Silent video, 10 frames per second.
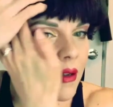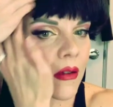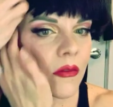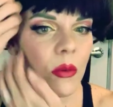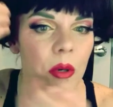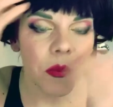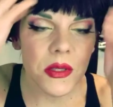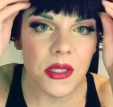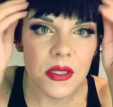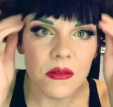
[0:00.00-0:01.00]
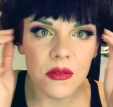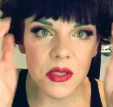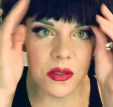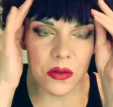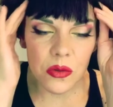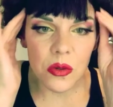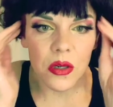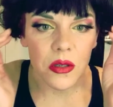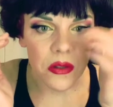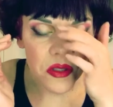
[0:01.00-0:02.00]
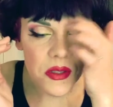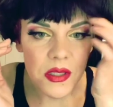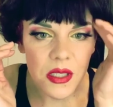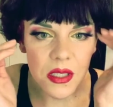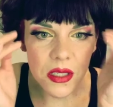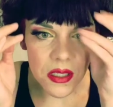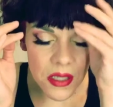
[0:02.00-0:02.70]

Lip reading: for purposes of this tutorial, you see.